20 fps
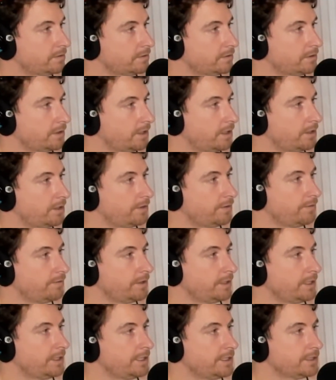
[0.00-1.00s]
So
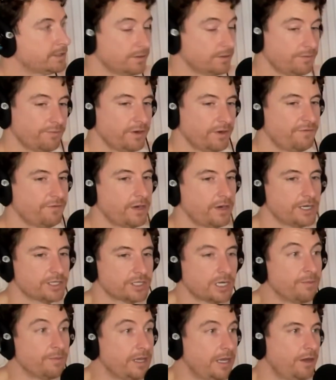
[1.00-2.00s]
still pretty fresh.
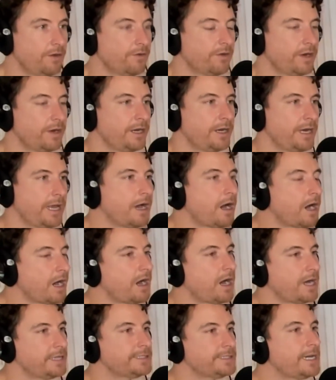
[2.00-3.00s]
I'm a year in now.
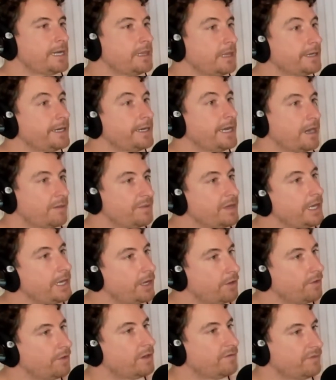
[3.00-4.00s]
I say like now I'm a
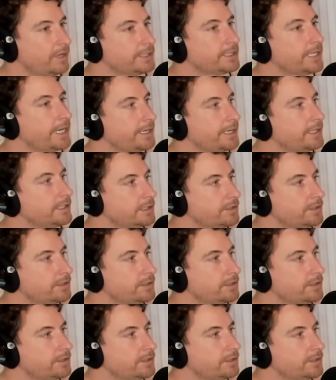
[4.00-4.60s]
year in of like taking it